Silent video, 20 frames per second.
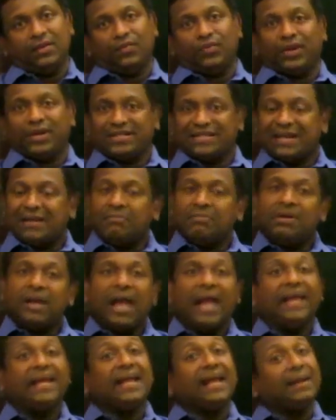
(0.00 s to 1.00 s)
For
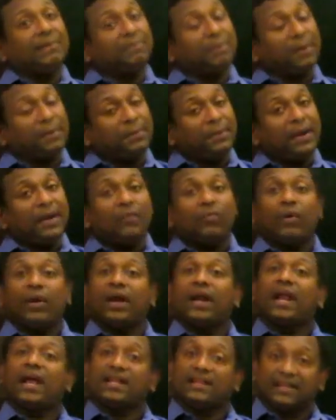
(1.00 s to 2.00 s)
example, I can prepare
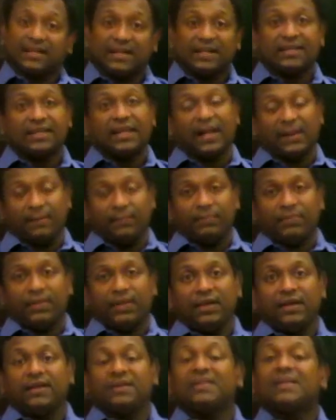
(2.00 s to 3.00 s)
Varnadi Krita.
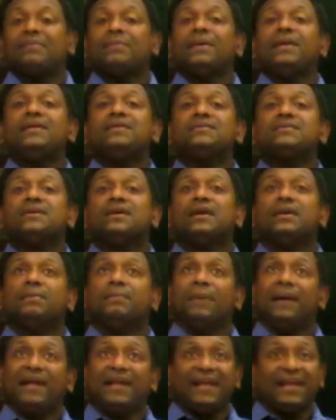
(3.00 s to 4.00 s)
Krita means
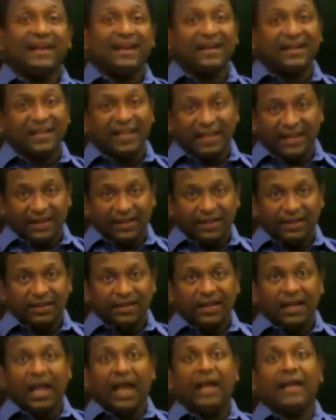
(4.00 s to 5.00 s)
medicated ghee.
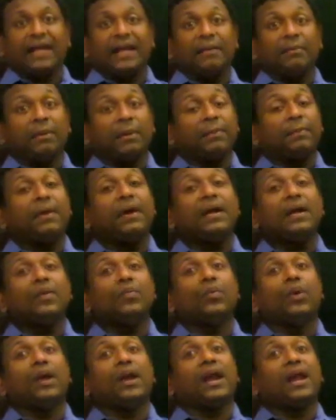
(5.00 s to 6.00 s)
I can
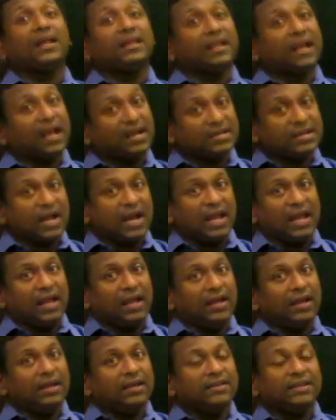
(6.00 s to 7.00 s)
prepare Varnadi
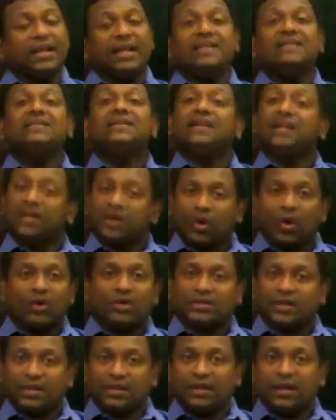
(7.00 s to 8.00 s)
Kashaya, that is
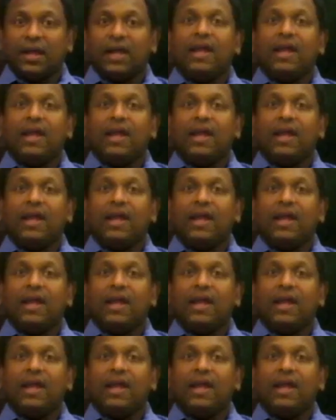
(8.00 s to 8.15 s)
decoction.